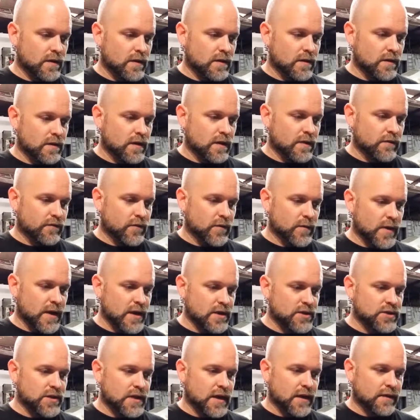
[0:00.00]

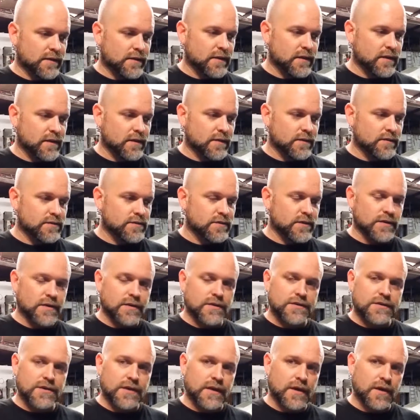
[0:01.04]
information out there
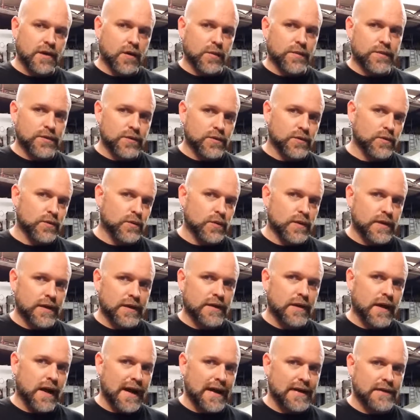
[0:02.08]
to help you and
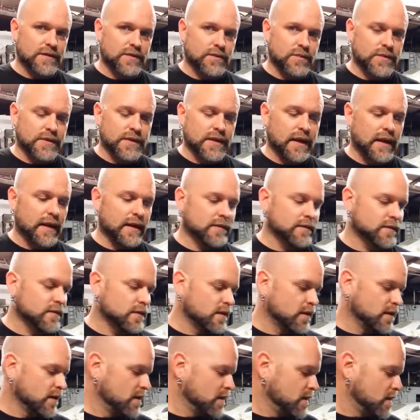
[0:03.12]
guide you with that.
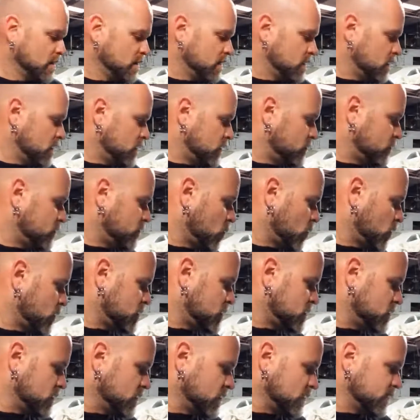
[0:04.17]

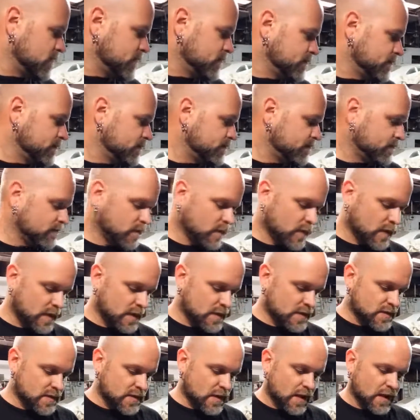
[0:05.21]
Unfortunately,
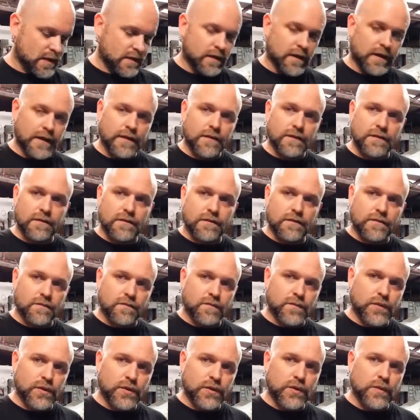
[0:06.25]
it's not like
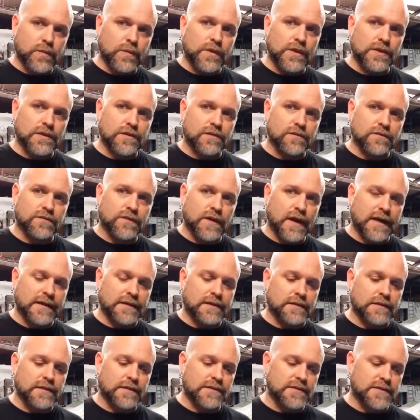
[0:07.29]
boom and you find
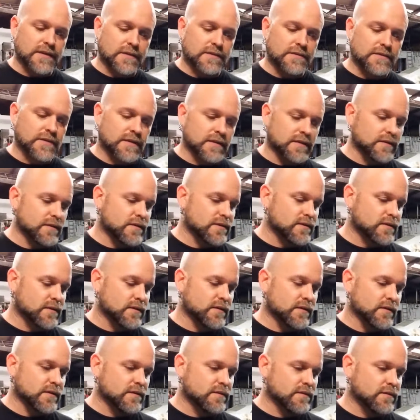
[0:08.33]
it and it's instant and it's
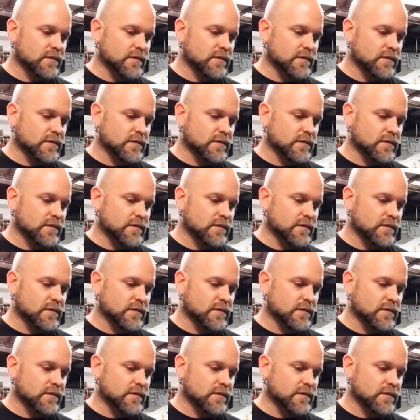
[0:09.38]
good.